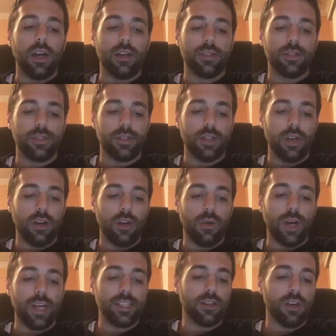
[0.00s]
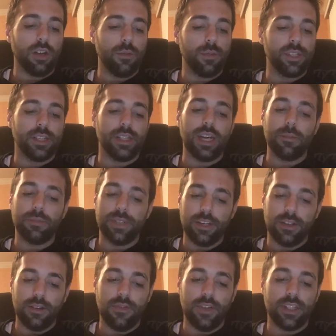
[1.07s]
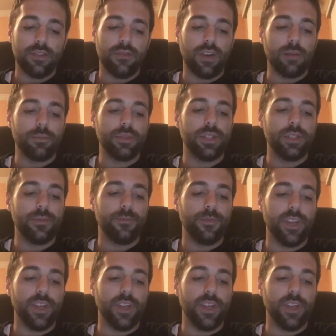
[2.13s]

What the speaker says: So, Ice Golem is a top tier defensive option.